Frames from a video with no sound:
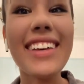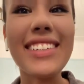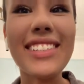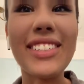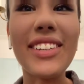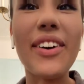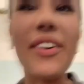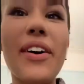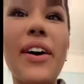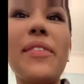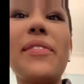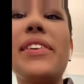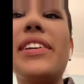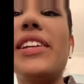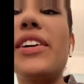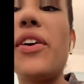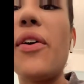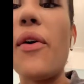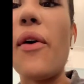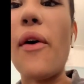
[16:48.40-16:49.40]
So I'm going
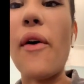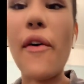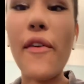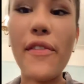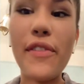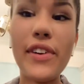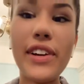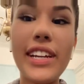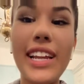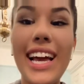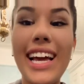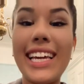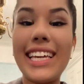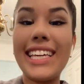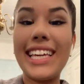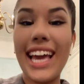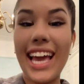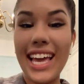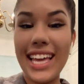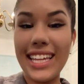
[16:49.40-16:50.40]
to go over it
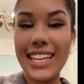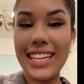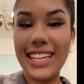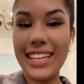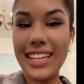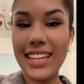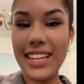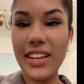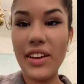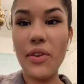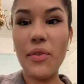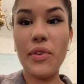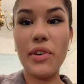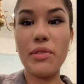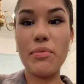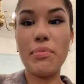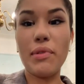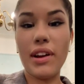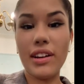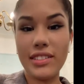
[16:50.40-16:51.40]
again
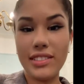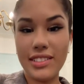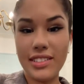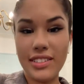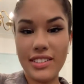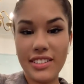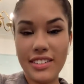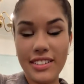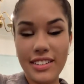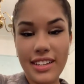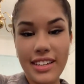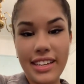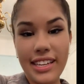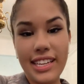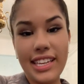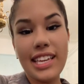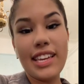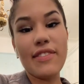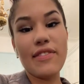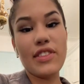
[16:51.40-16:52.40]
with bronzer,
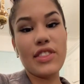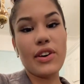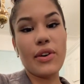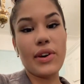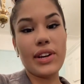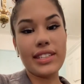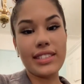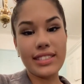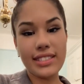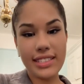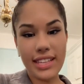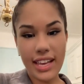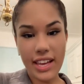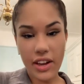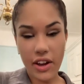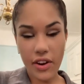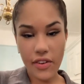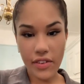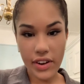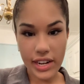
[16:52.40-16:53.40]
even though it's
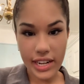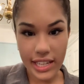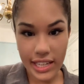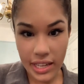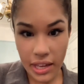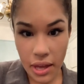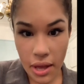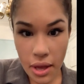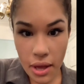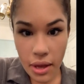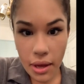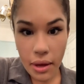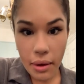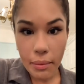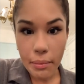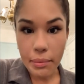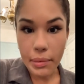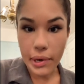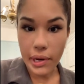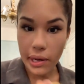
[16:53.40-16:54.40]
set already.
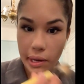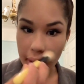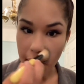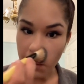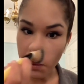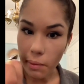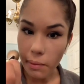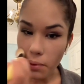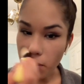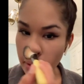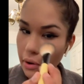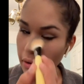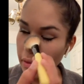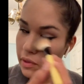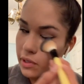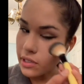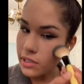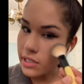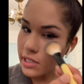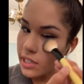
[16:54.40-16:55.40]
But I'm going to go
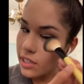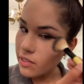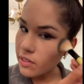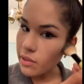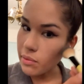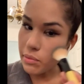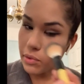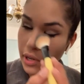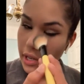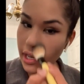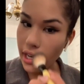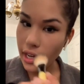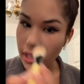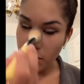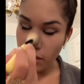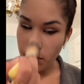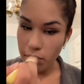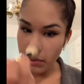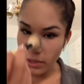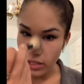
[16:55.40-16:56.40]
over it to give it more
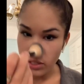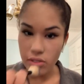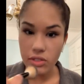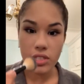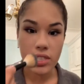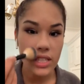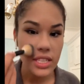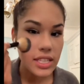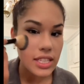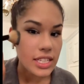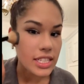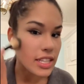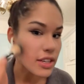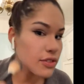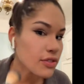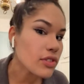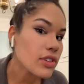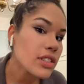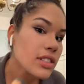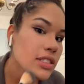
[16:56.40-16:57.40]
color. But you see the
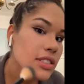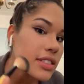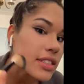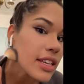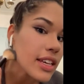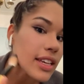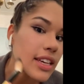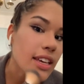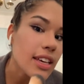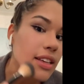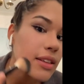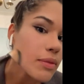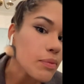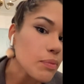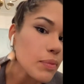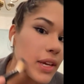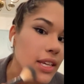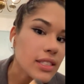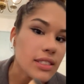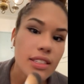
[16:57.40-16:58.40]
difference? Like
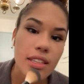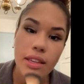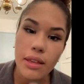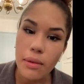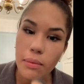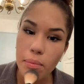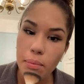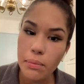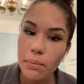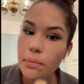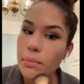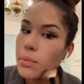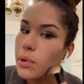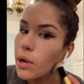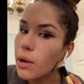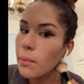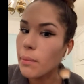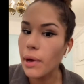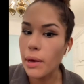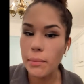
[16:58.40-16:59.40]
it basically
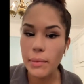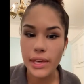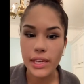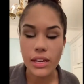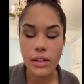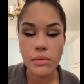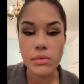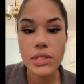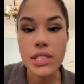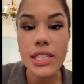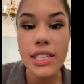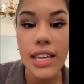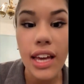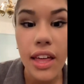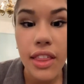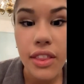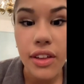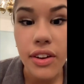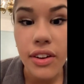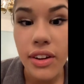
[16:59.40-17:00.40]
put my makeup
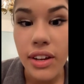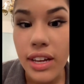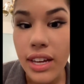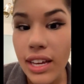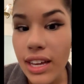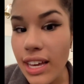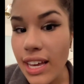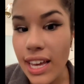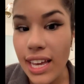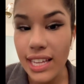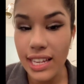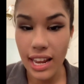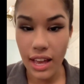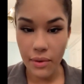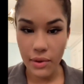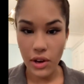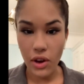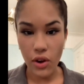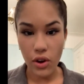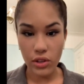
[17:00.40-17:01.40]
together. And
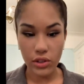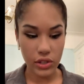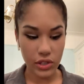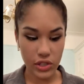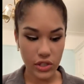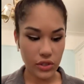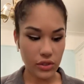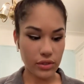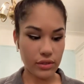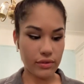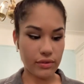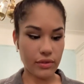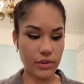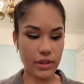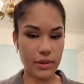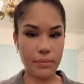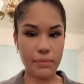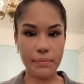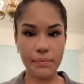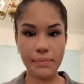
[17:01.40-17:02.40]
now it all looks
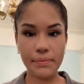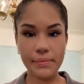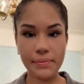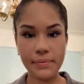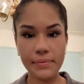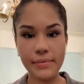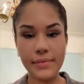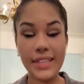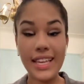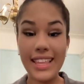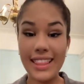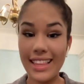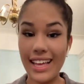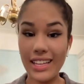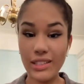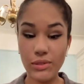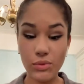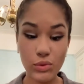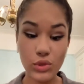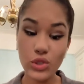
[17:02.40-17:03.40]
uniform. And
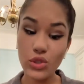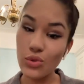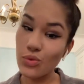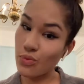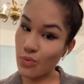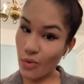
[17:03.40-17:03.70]
that's what you